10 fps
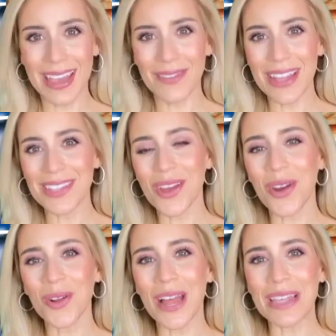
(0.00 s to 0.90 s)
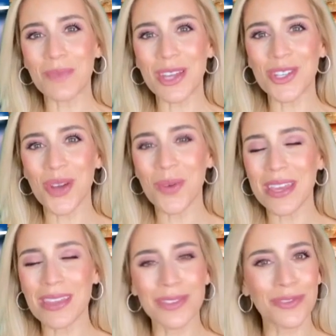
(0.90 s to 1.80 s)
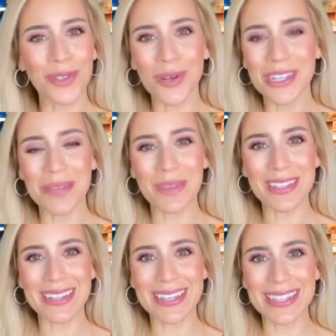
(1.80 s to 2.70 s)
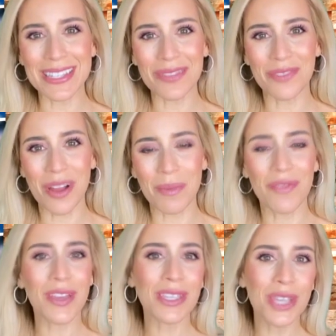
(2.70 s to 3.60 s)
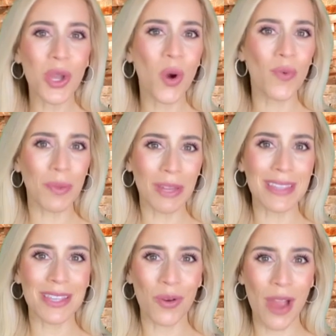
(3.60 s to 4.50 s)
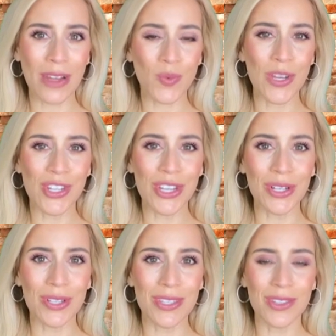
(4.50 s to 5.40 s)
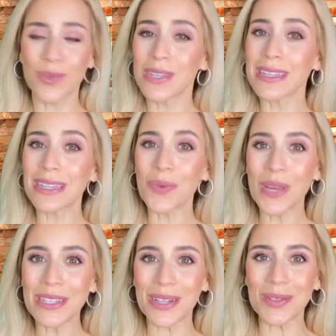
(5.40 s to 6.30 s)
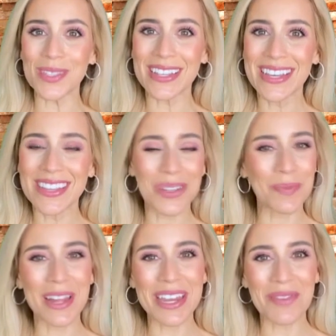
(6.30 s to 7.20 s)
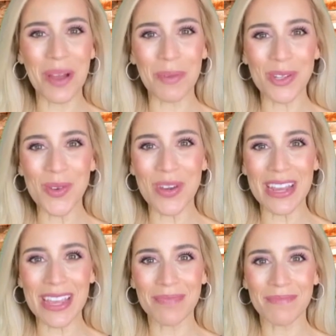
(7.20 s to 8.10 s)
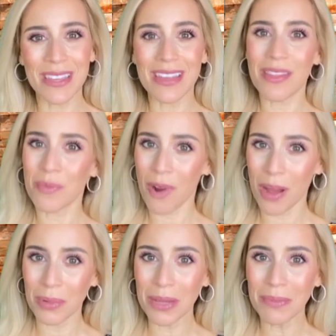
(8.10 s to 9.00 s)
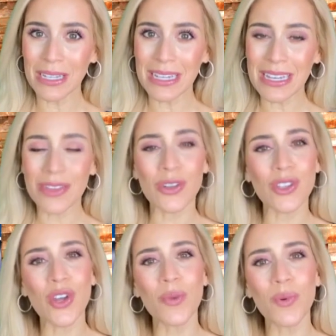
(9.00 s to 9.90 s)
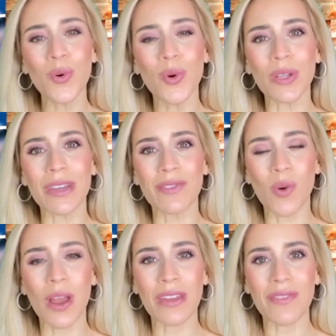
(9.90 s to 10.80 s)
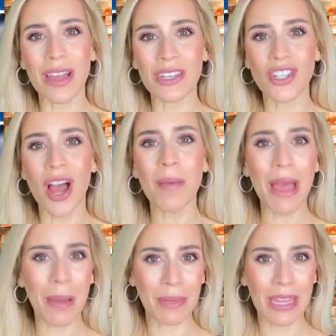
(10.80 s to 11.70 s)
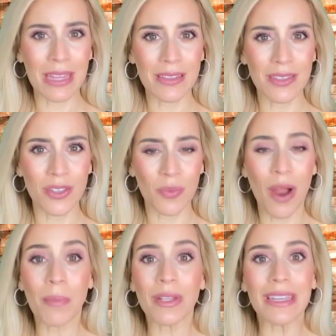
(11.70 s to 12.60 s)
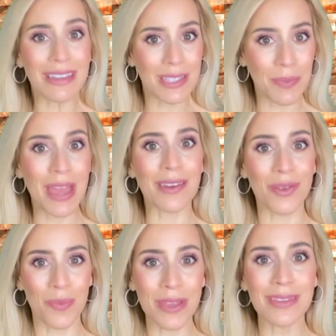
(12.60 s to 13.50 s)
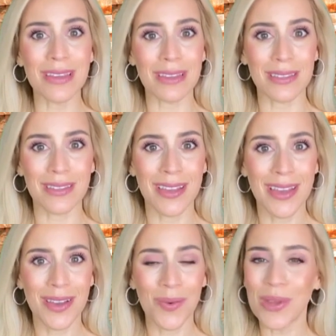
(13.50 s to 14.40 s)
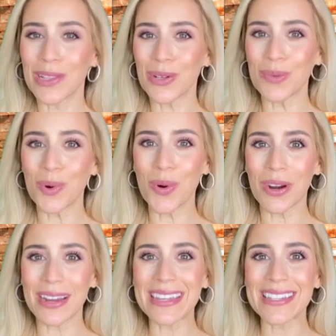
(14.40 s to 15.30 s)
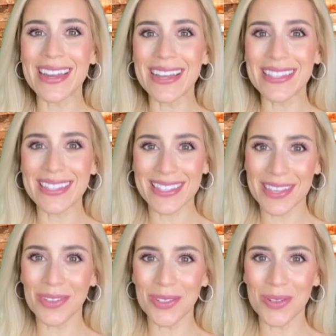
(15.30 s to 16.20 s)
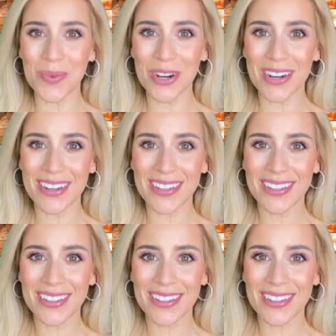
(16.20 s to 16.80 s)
Advanced Auto Glass by Joey is a flourishing business. From fixing or replacing cracked windshields to tinting windows, there's plenty of opportunity. The problem? There's no pool of qualified job applicants to properly expand their business. We learn more in tonight's Skilled to Work.